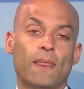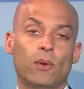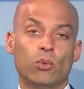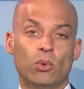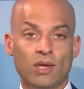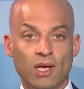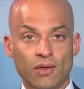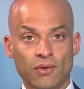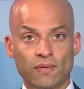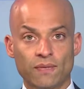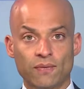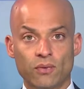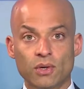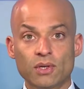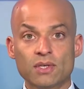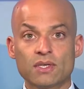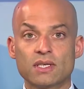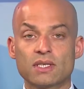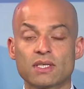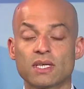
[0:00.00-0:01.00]
with other
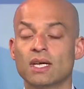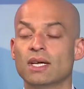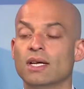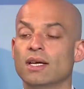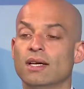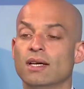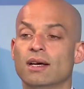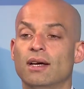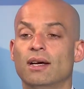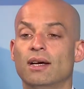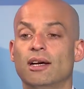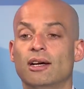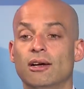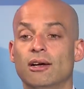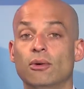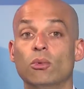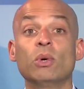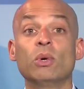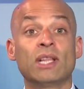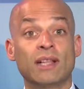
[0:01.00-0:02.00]
forces,
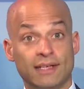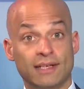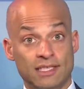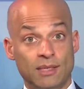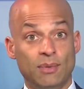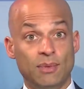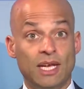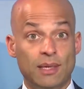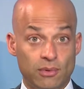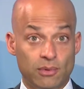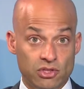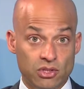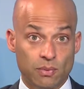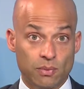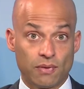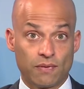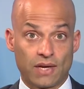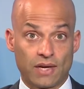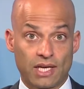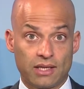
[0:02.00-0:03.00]
we'd like to be able to
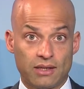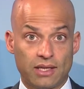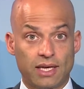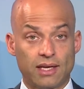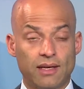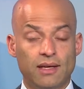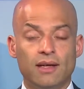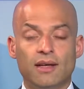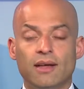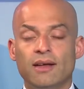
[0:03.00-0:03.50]
provide that.